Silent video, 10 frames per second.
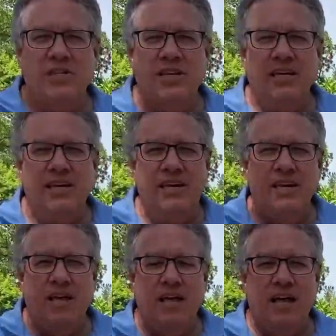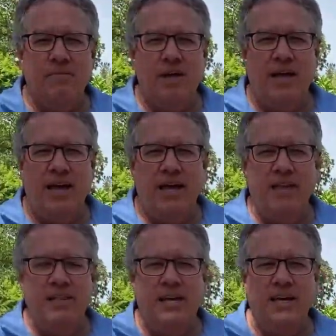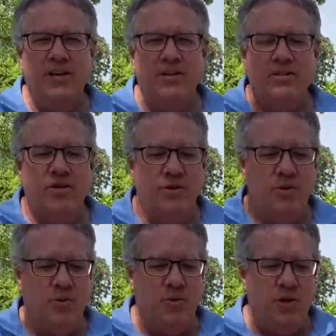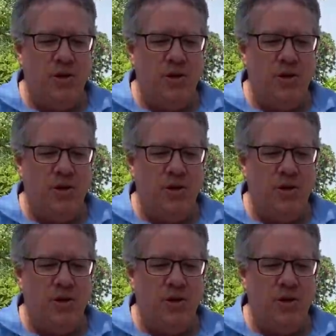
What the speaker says: a link to